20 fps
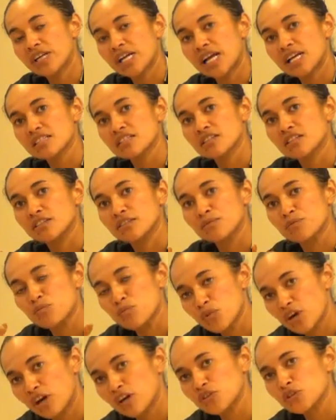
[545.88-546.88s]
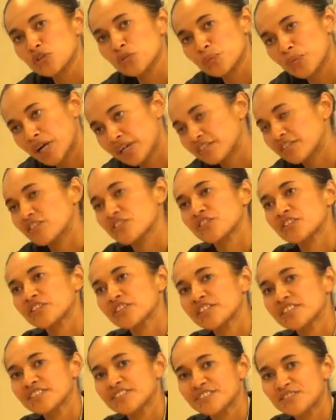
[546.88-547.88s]
As a cultural
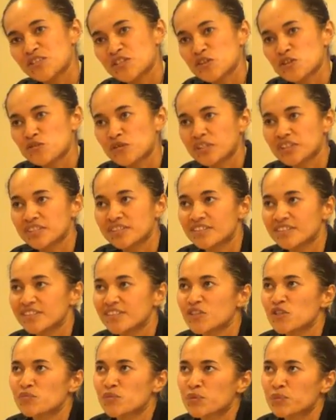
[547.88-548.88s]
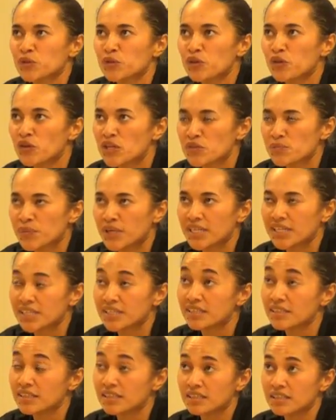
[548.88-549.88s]
practitioner, which is what people know us by,
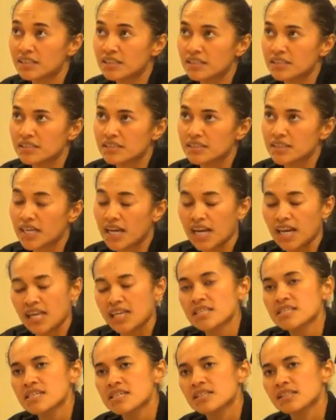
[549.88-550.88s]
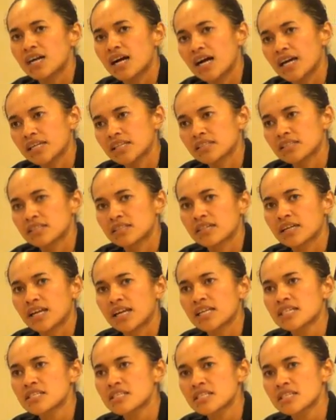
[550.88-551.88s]
is cleansing the Aina,
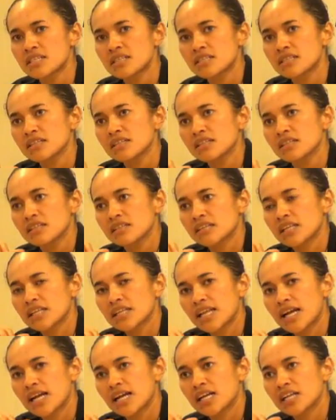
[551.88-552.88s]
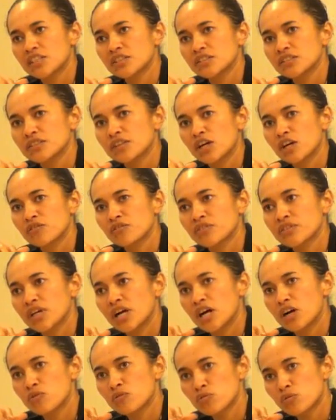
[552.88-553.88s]
cleansing the land of
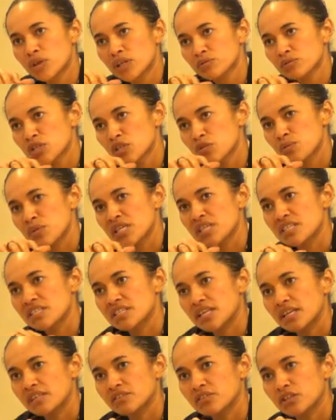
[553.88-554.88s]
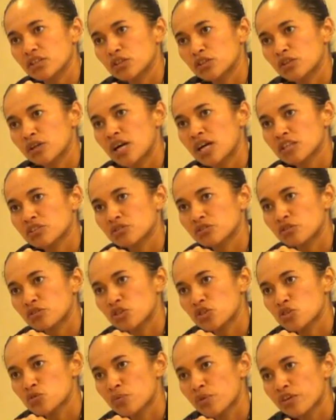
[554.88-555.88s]
what was being sent across to the
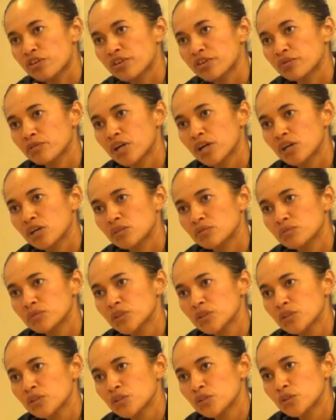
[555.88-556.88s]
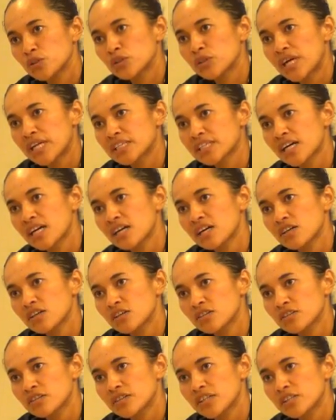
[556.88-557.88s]
spirit realm, who right now,
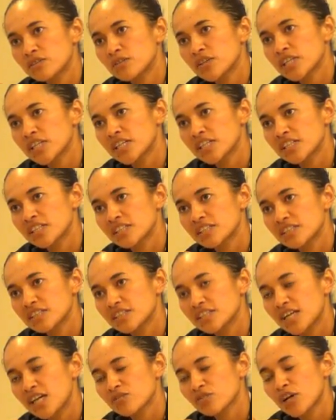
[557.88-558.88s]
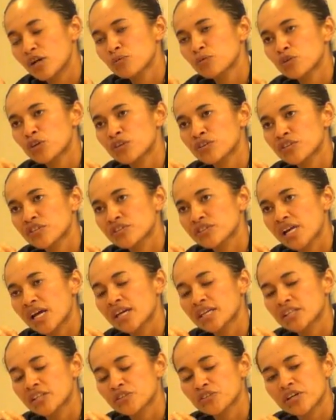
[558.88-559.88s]
in what I have come to
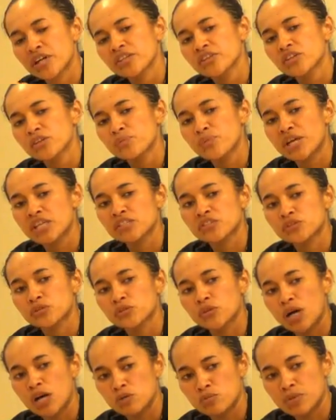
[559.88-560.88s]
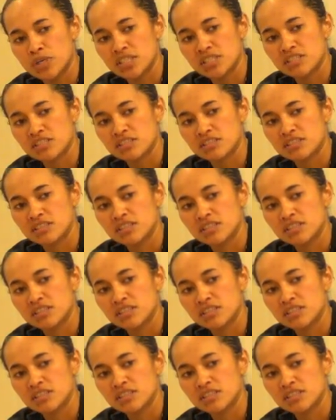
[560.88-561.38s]
understand, are trying their best to help us.